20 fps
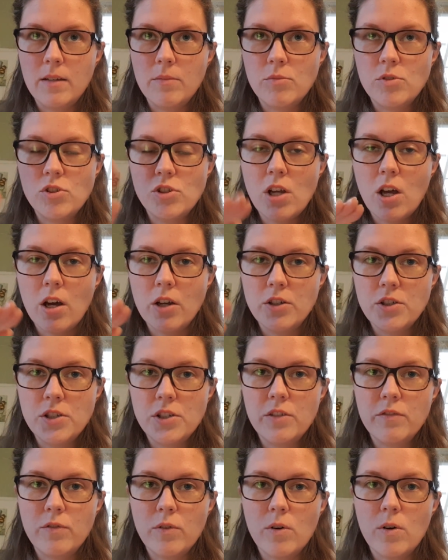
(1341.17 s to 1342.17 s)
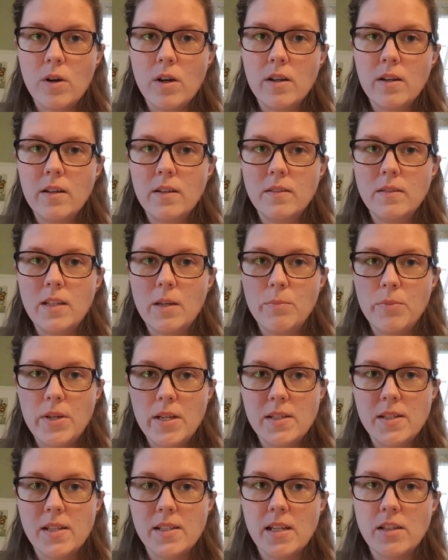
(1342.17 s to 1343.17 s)
searched for The
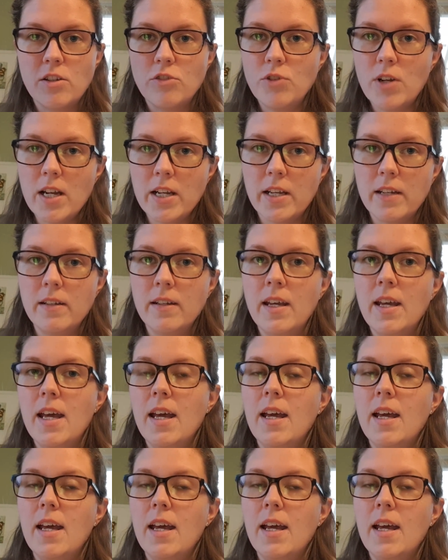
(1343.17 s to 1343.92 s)
Princess and the Dragon,